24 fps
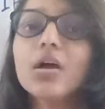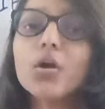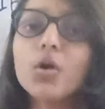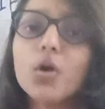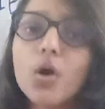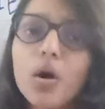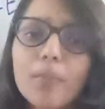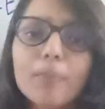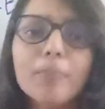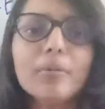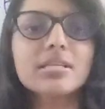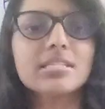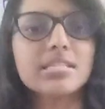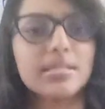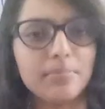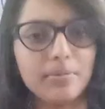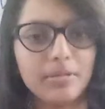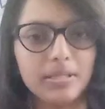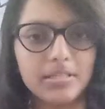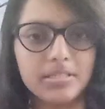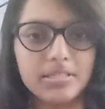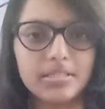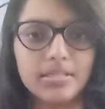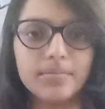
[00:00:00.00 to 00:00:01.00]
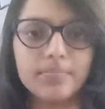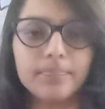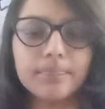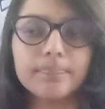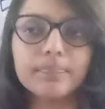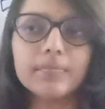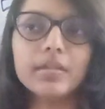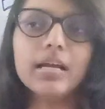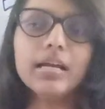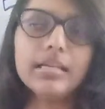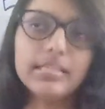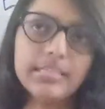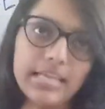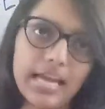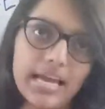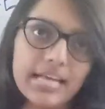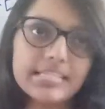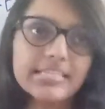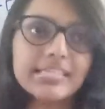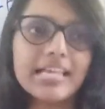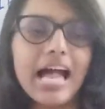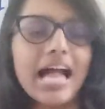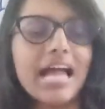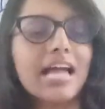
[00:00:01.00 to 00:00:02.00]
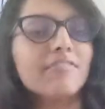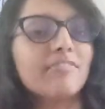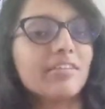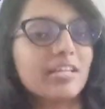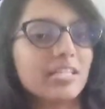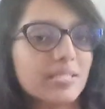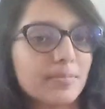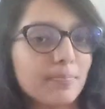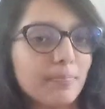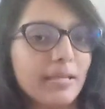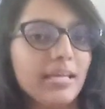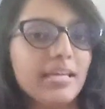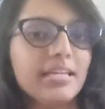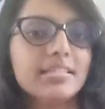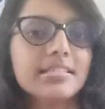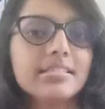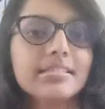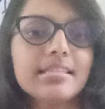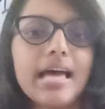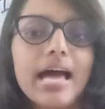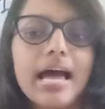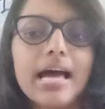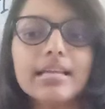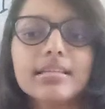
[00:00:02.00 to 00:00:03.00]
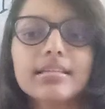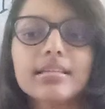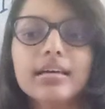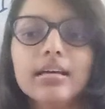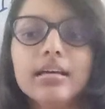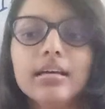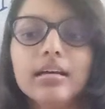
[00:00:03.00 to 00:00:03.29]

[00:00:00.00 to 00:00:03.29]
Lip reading: compressibility. Yes, I have explained that